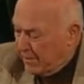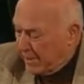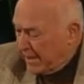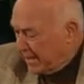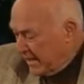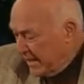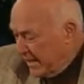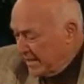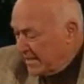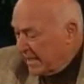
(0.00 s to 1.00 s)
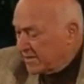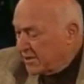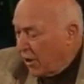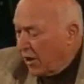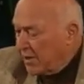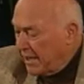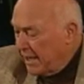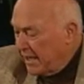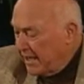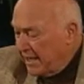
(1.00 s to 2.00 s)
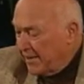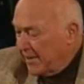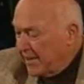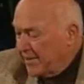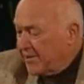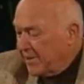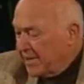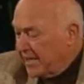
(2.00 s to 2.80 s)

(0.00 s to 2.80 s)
but he said, "Draw near hither,